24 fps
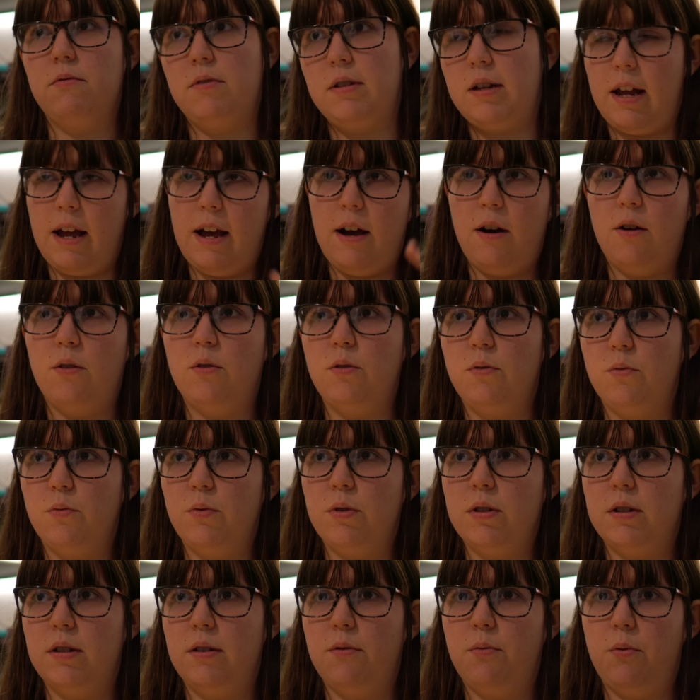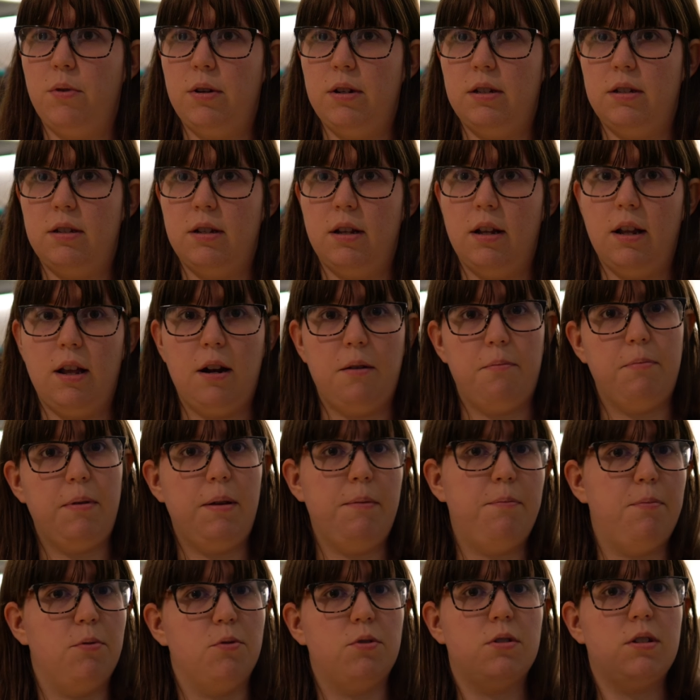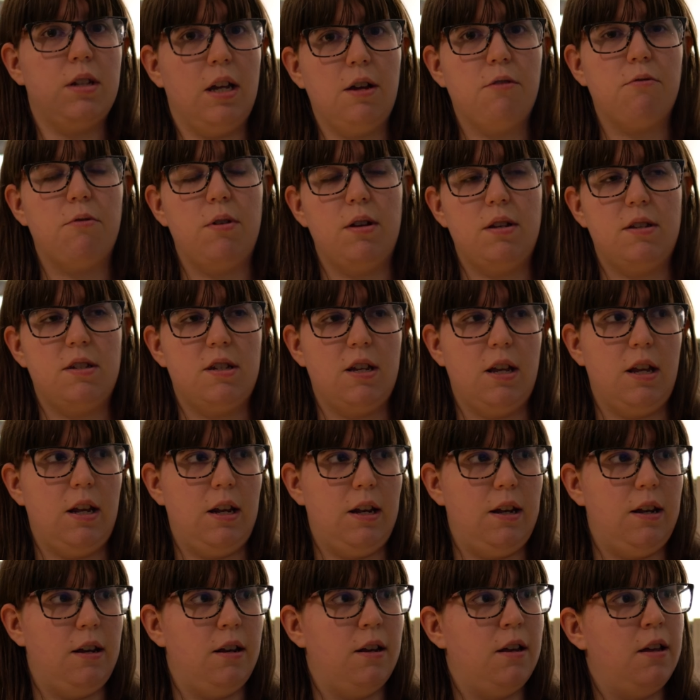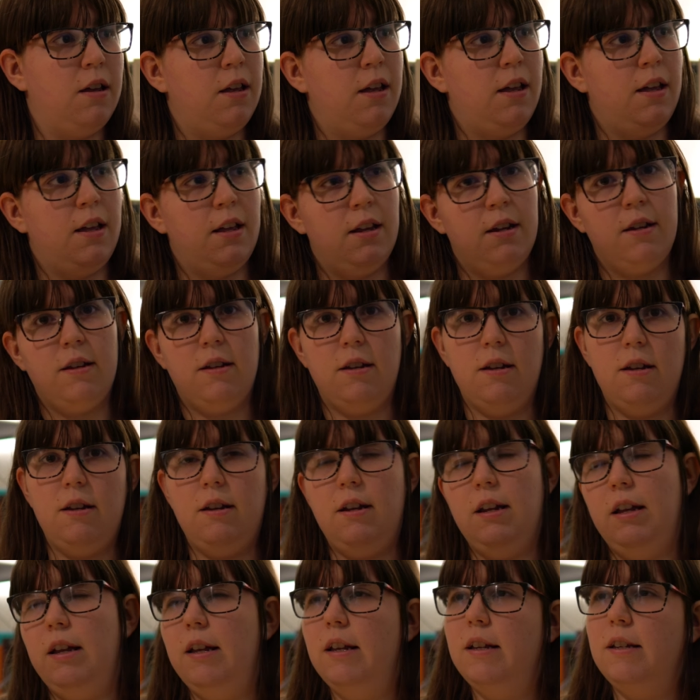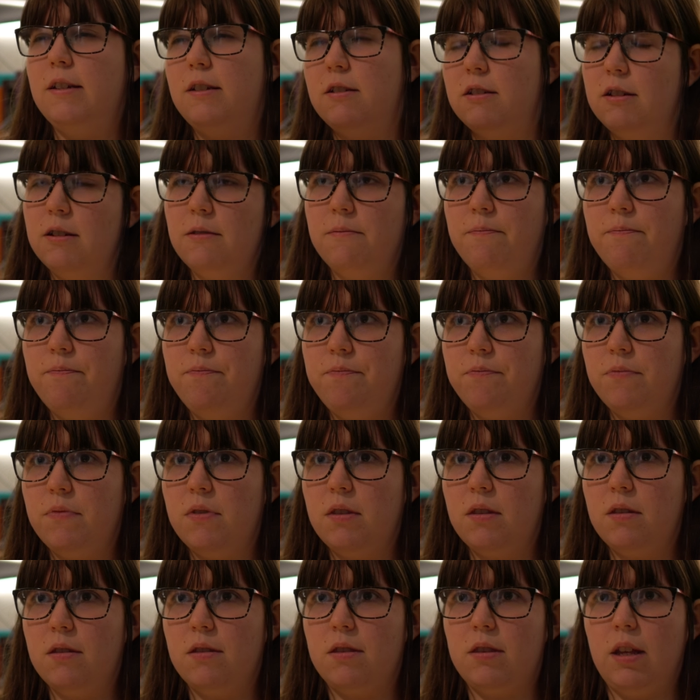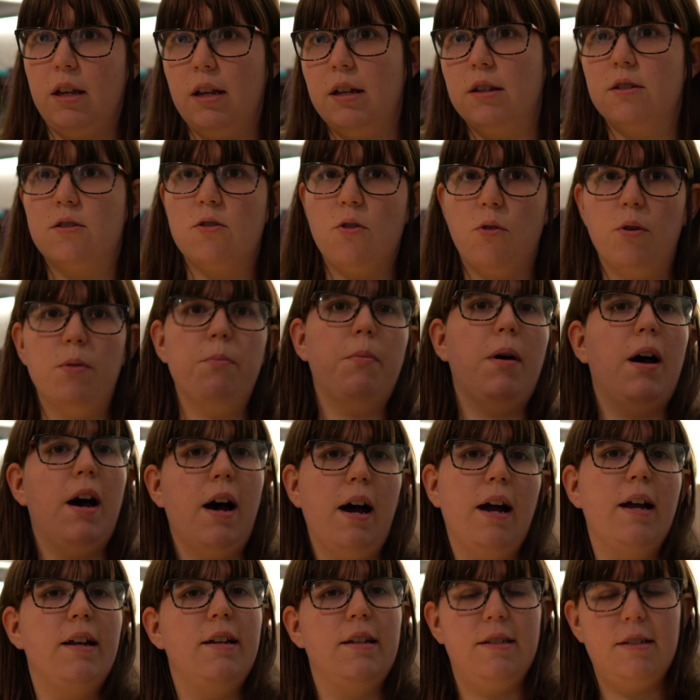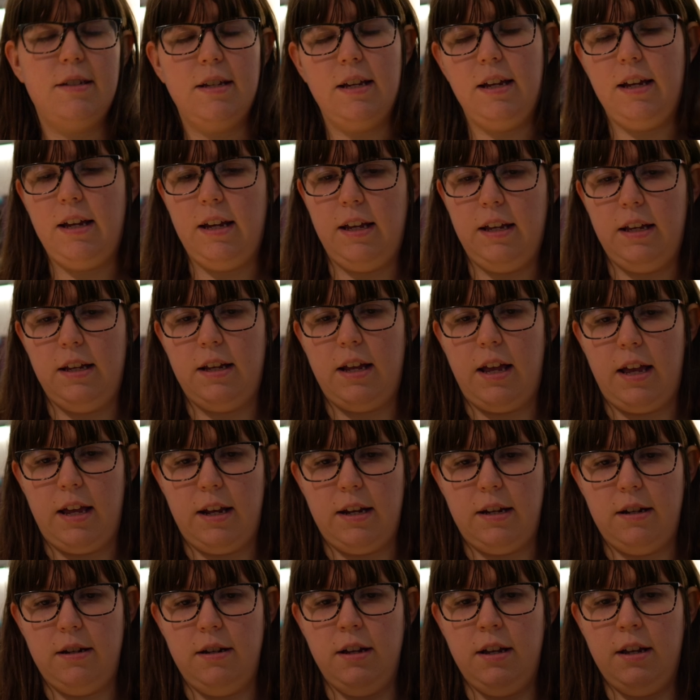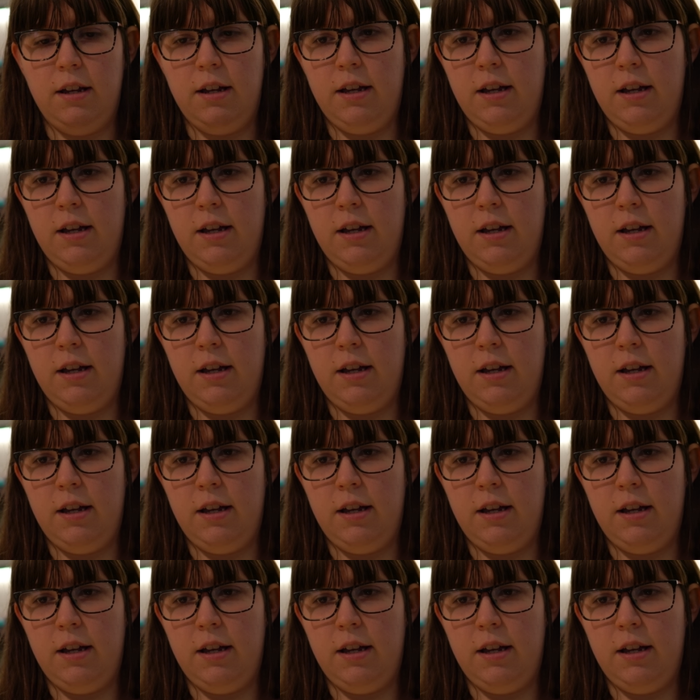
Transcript: town where there's a lot of people's secrets and these things going behind the scene, and